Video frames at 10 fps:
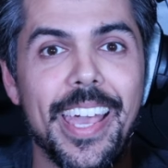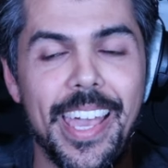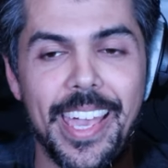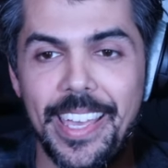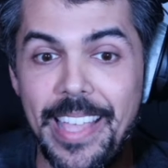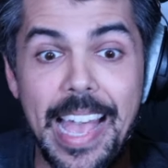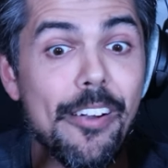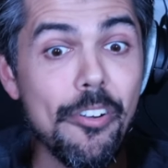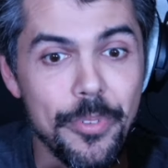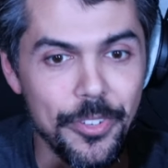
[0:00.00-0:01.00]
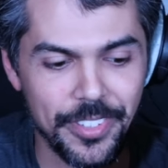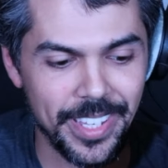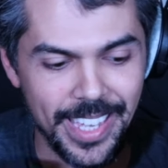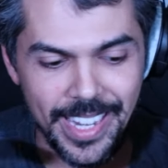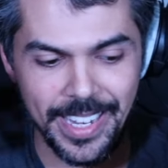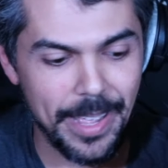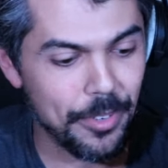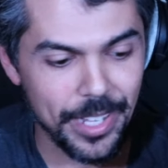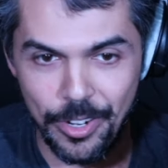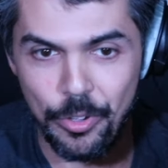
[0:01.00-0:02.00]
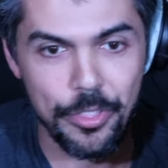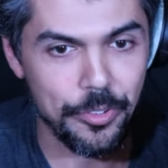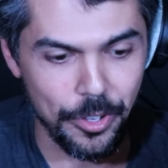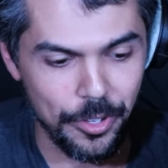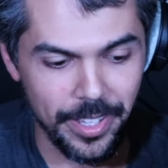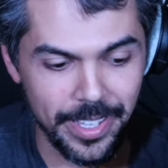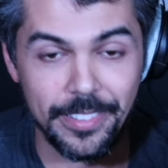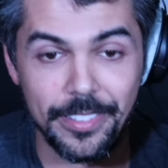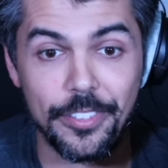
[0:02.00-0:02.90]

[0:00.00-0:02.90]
and how I'm using it and I'm going to go through the whole list.